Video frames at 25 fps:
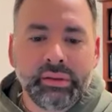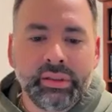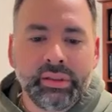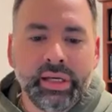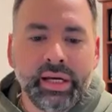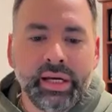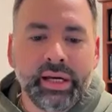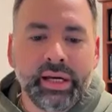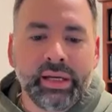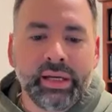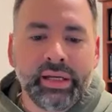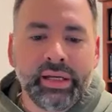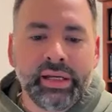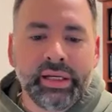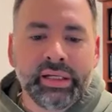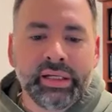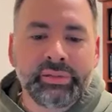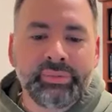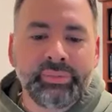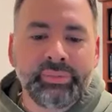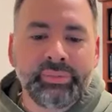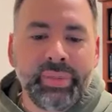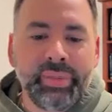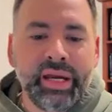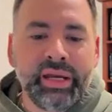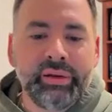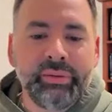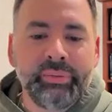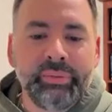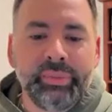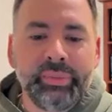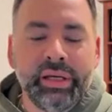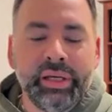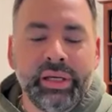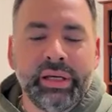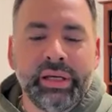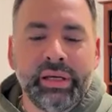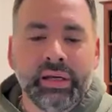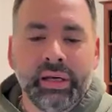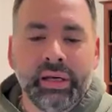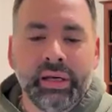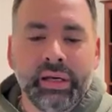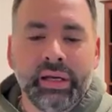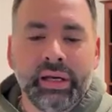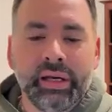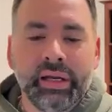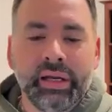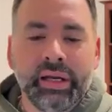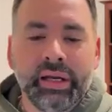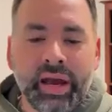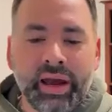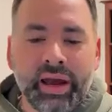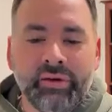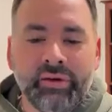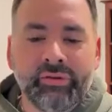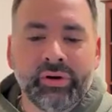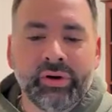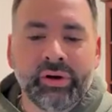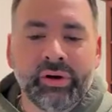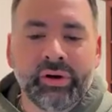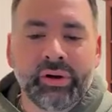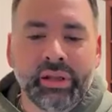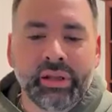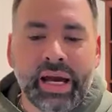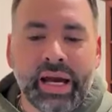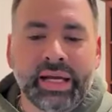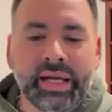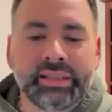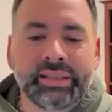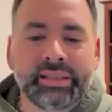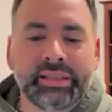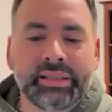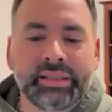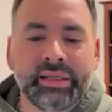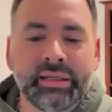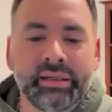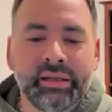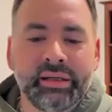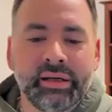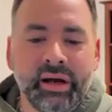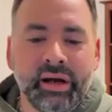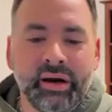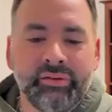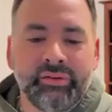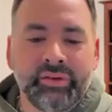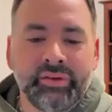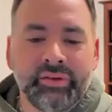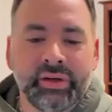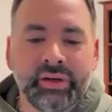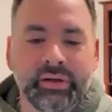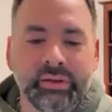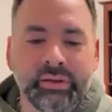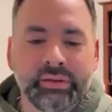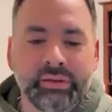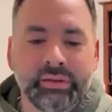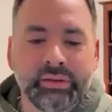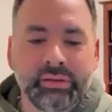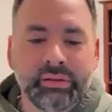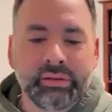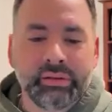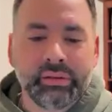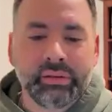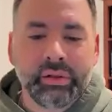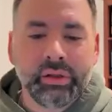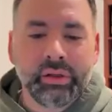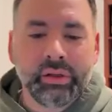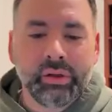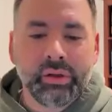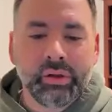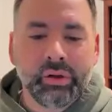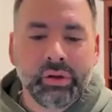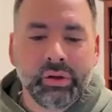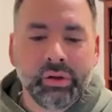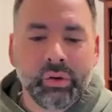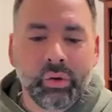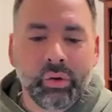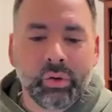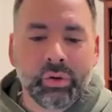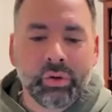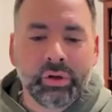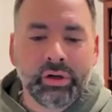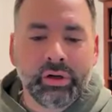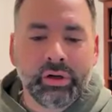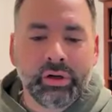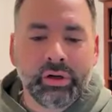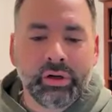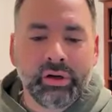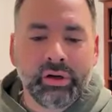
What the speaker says: yet he has made me an everlasting covenant, ordered